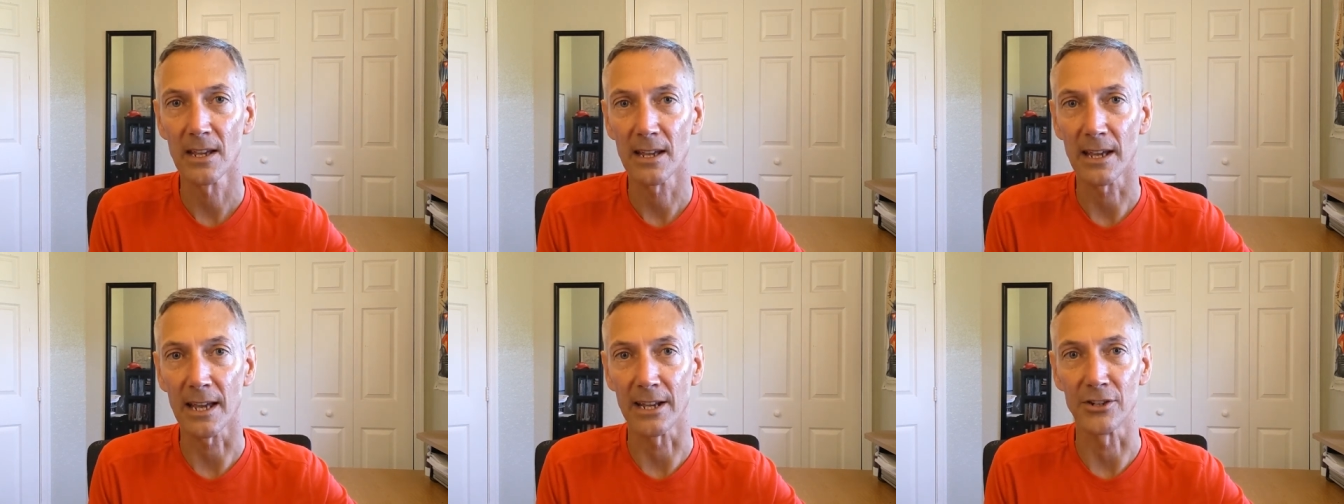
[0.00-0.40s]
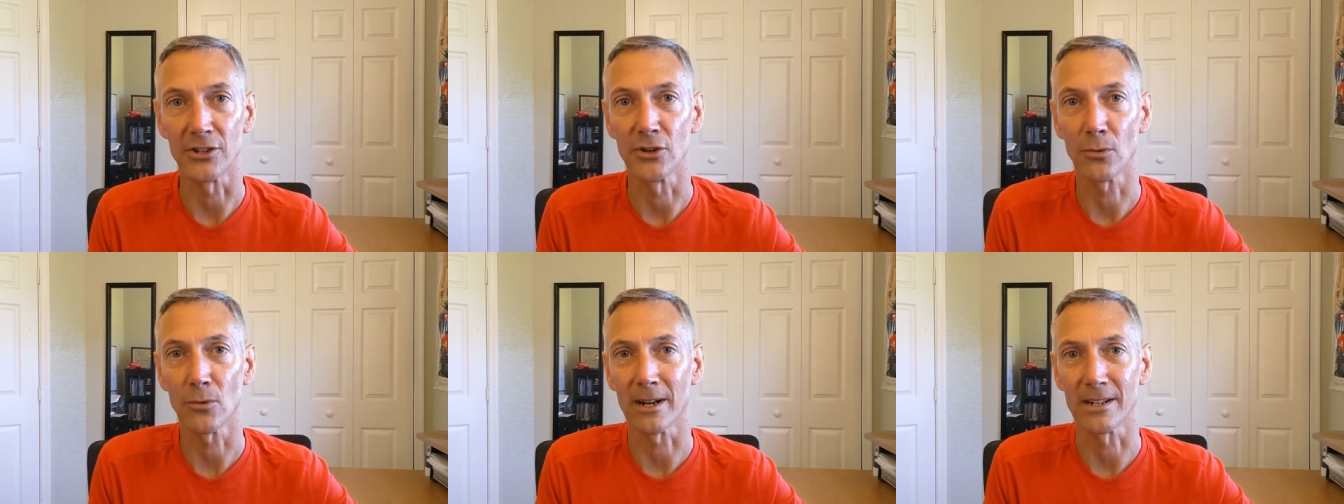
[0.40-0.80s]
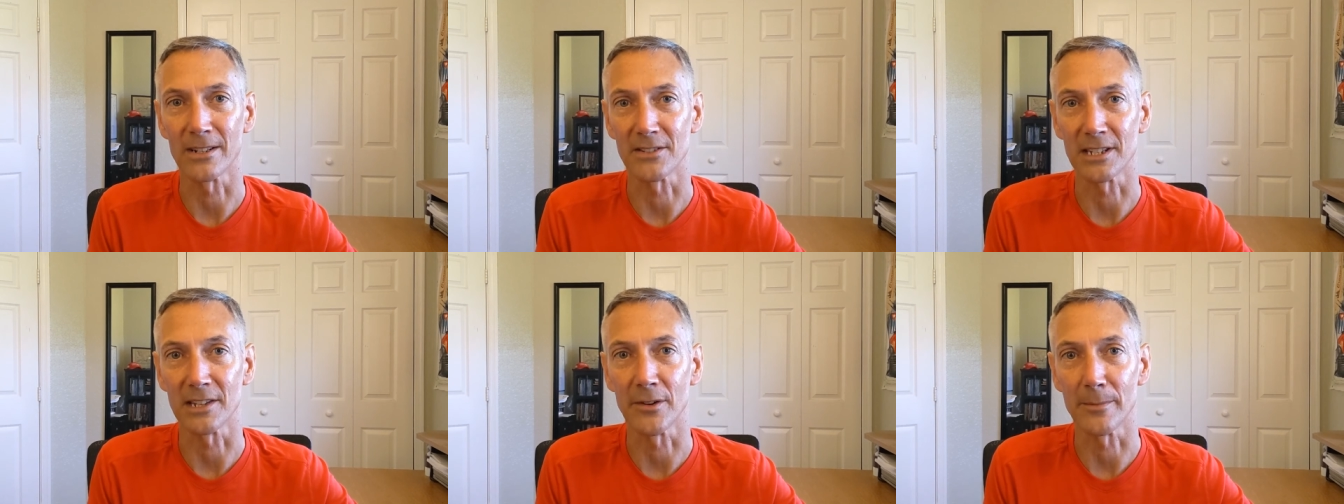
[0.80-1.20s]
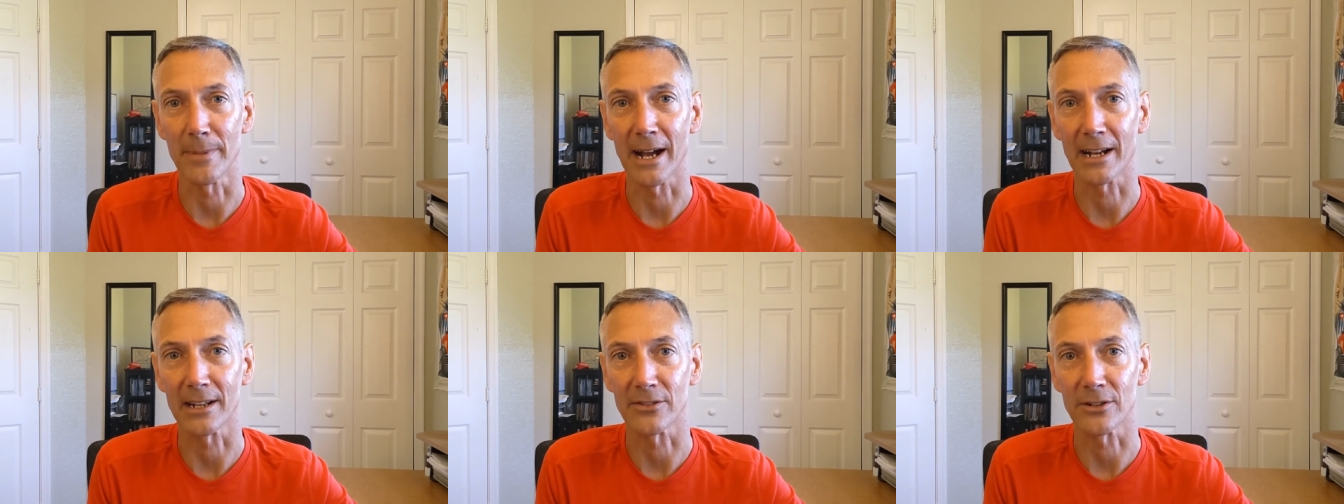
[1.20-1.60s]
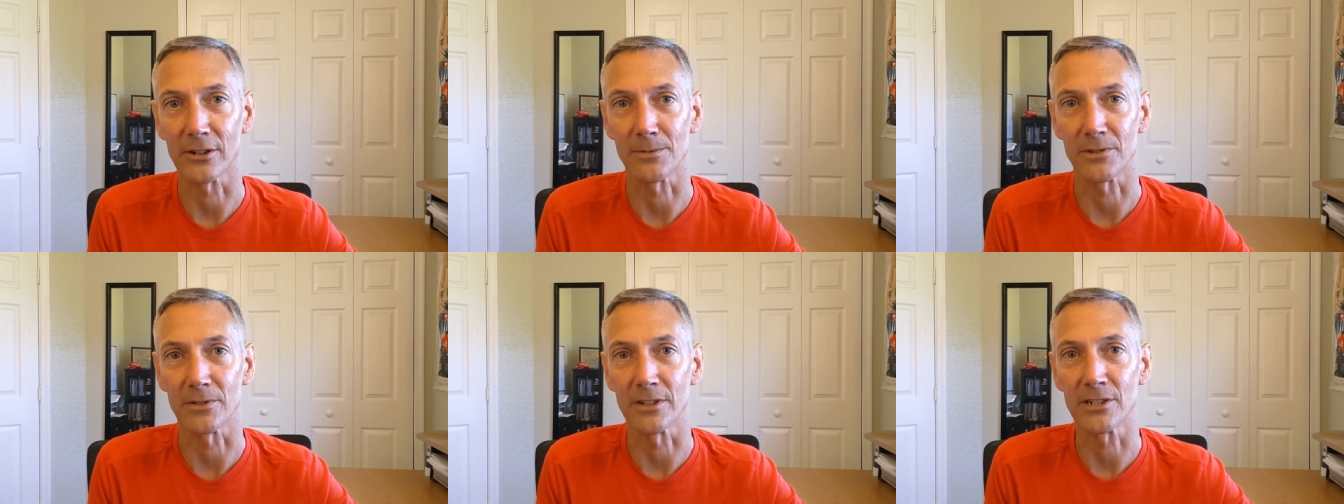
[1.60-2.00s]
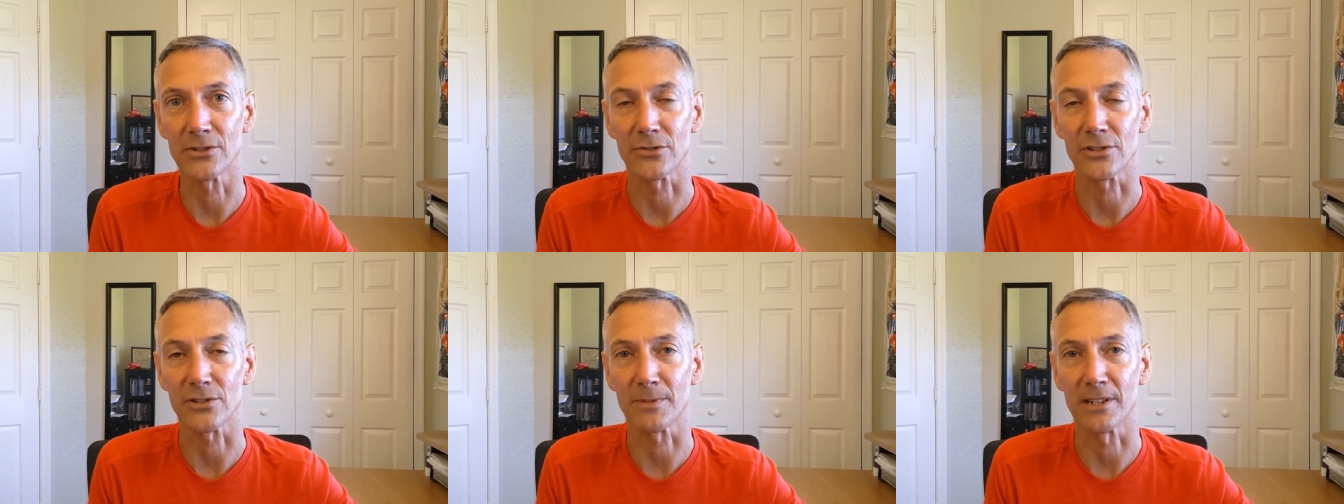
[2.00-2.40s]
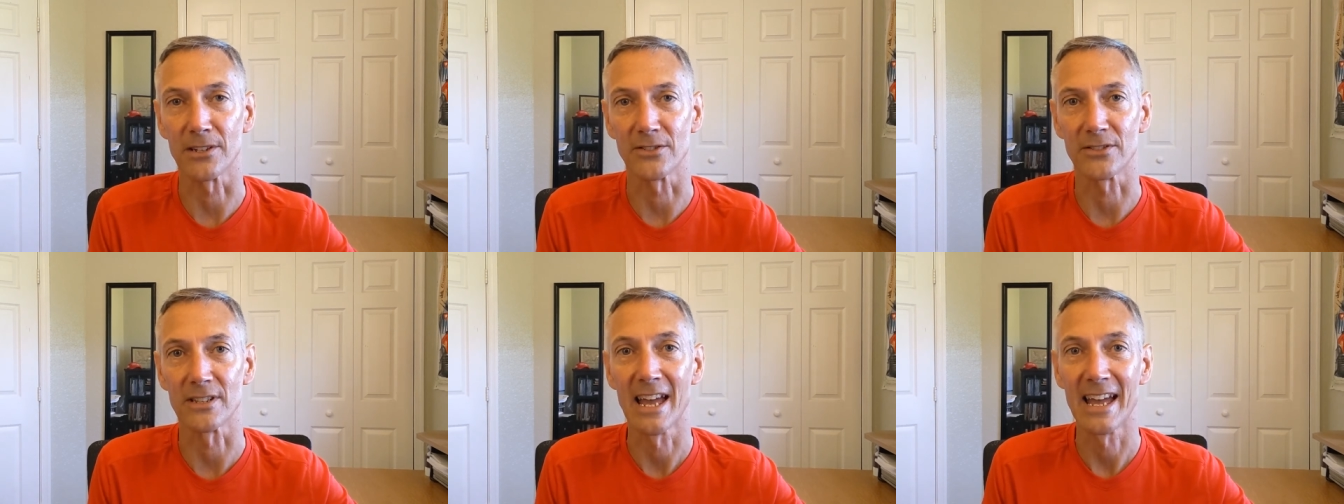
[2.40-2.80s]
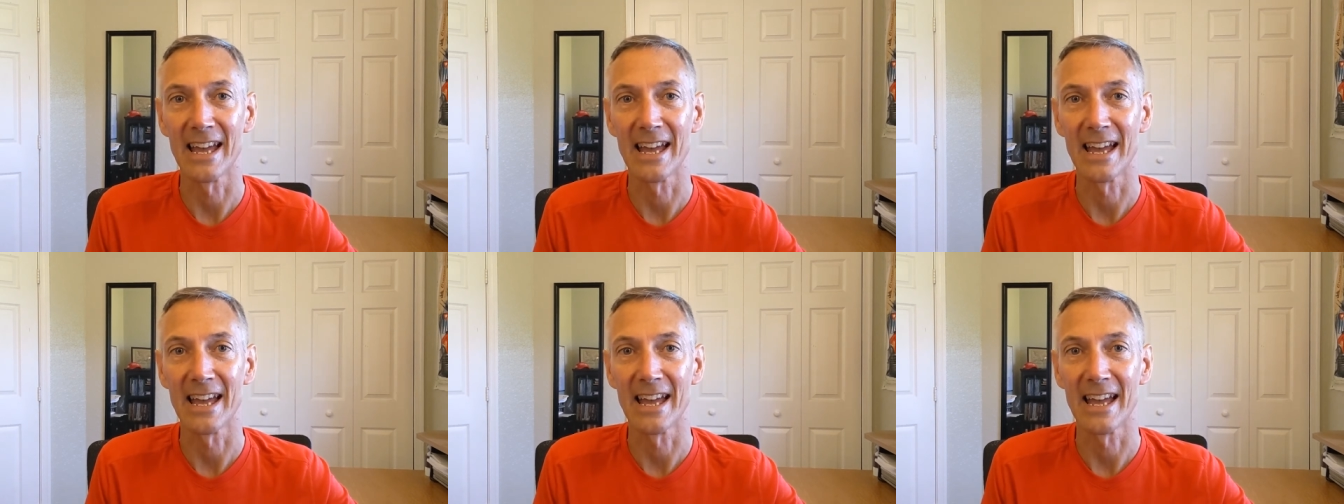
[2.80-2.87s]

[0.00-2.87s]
and you don't want to just give it back in terms of interest, because